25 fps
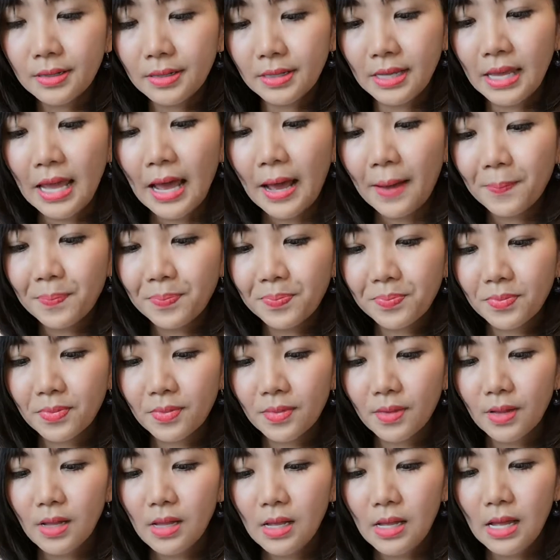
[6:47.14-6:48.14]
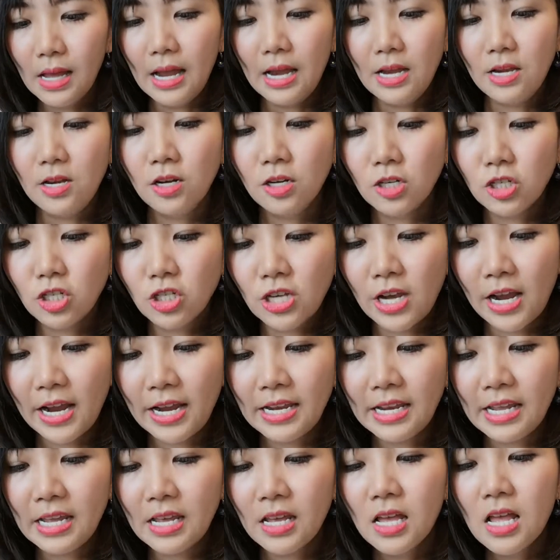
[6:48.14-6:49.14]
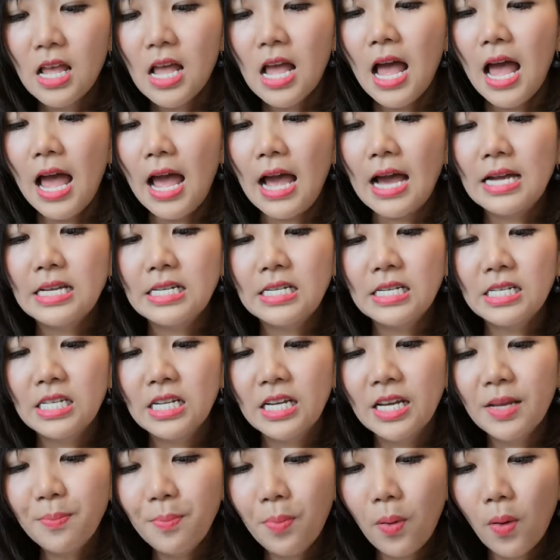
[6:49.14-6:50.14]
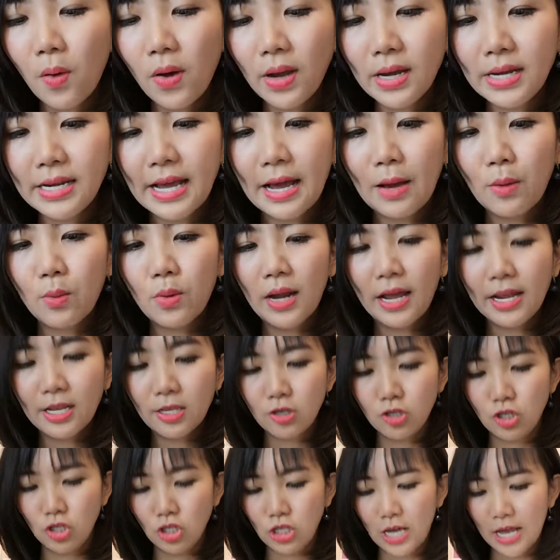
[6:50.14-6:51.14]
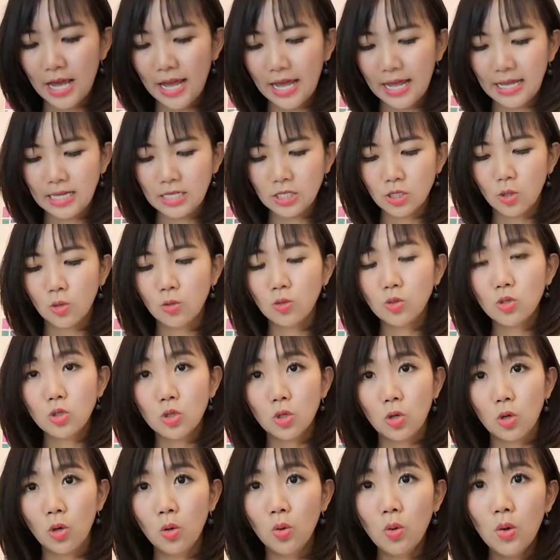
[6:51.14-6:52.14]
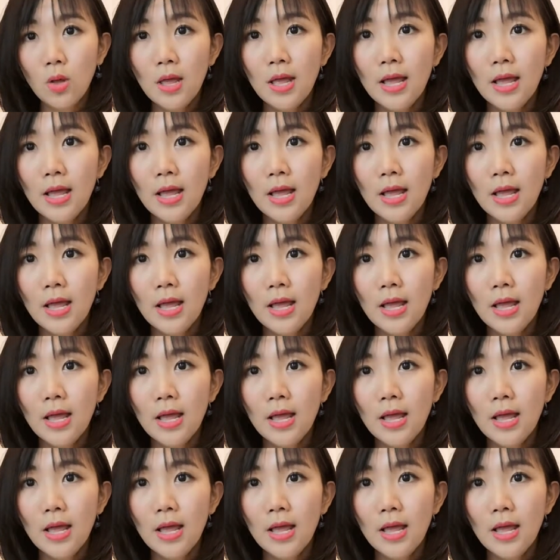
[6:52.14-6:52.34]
Yeah, and not shiny. And the third point that I would like to share is also